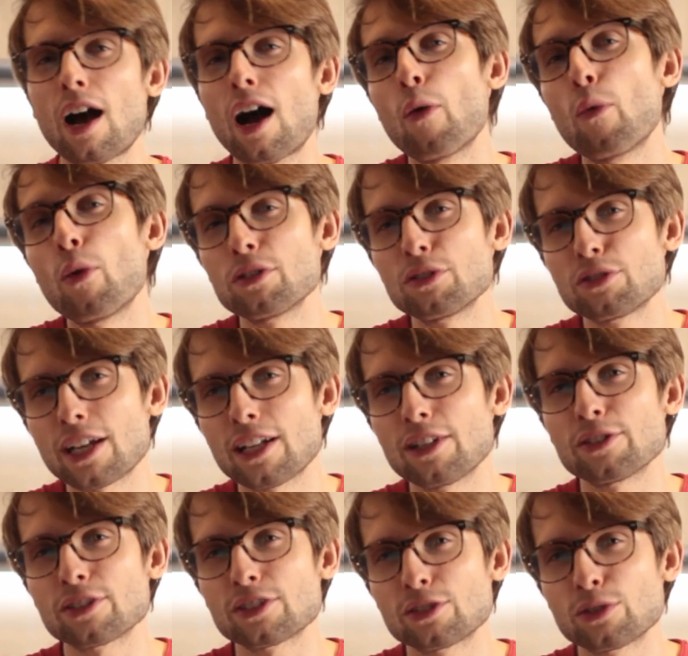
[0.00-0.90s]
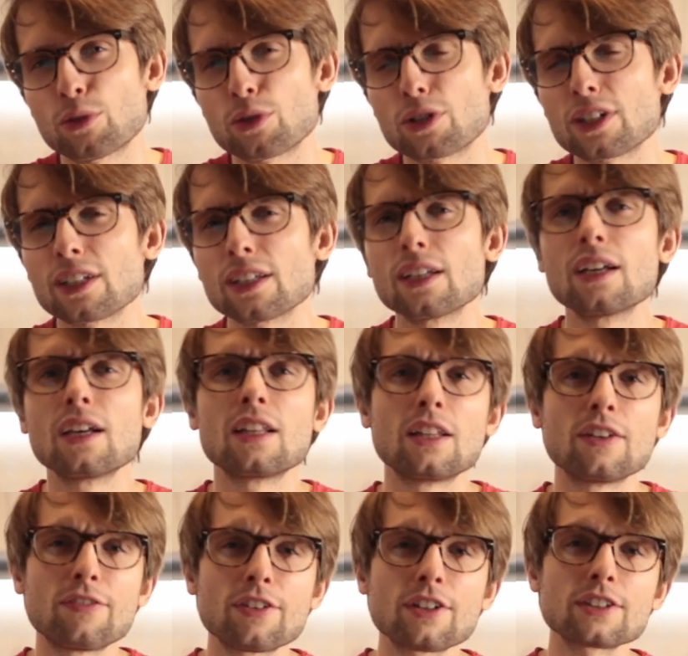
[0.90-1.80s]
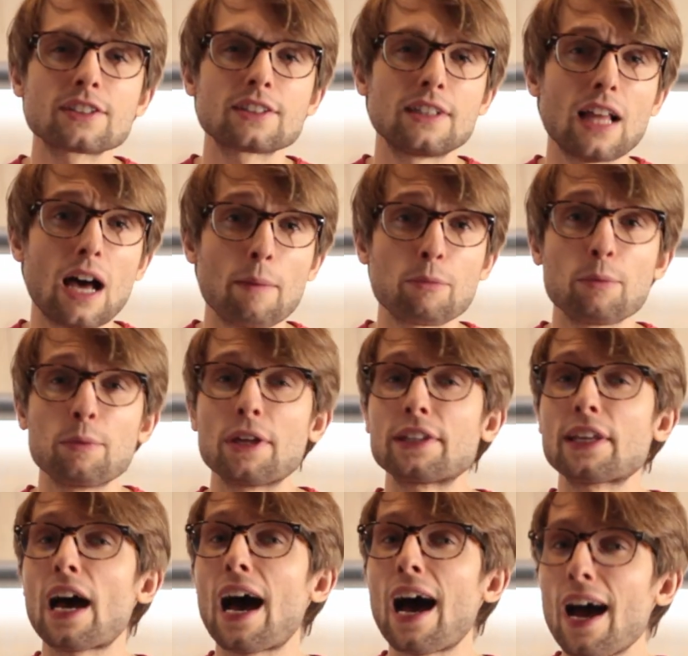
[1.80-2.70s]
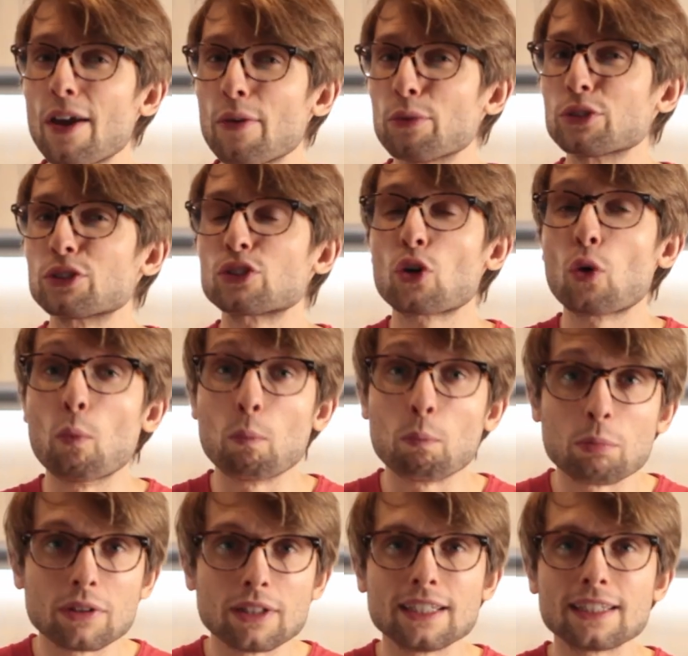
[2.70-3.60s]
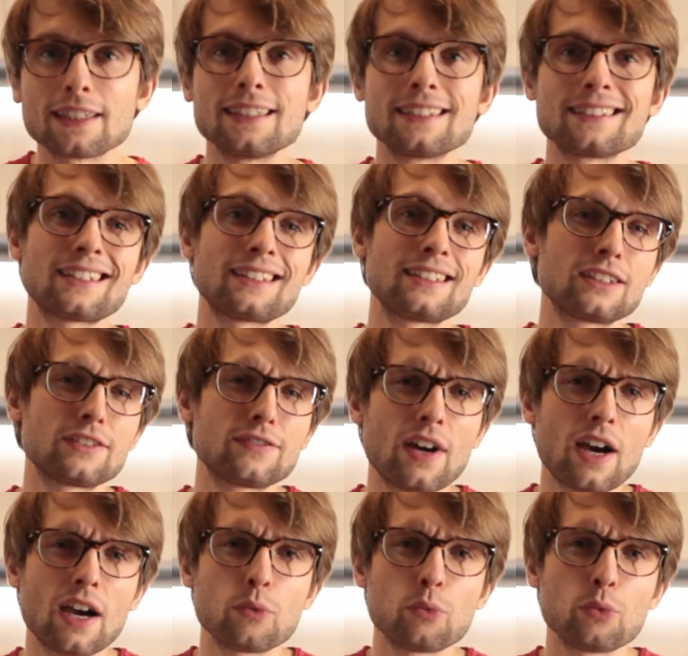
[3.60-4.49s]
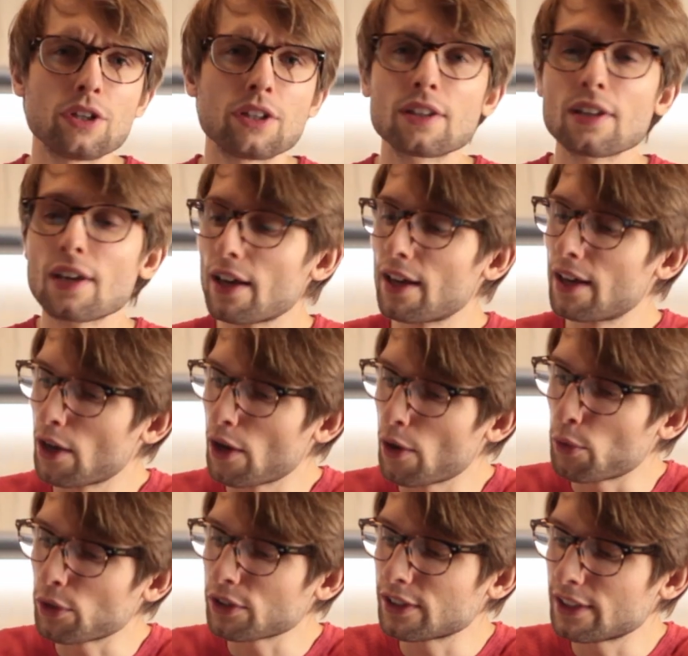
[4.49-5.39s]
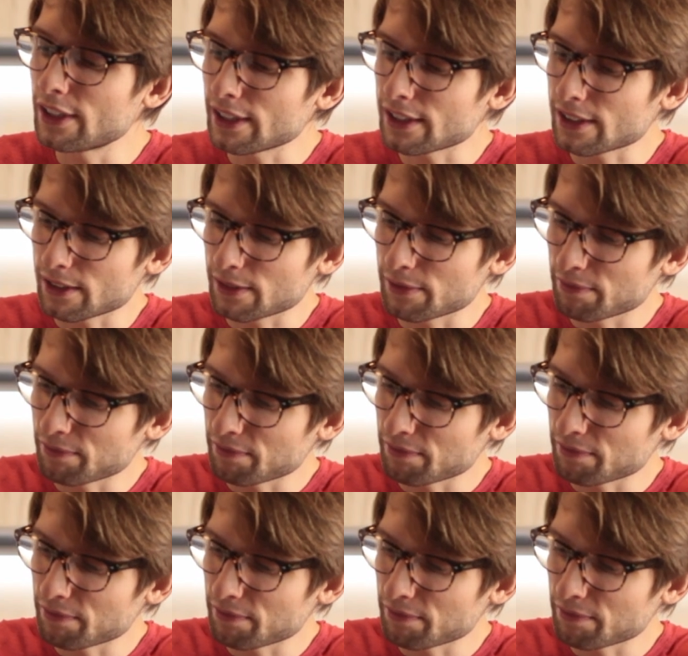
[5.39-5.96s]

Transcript: I want to tell you a story. The first laptop that I was completely satisfied with was this.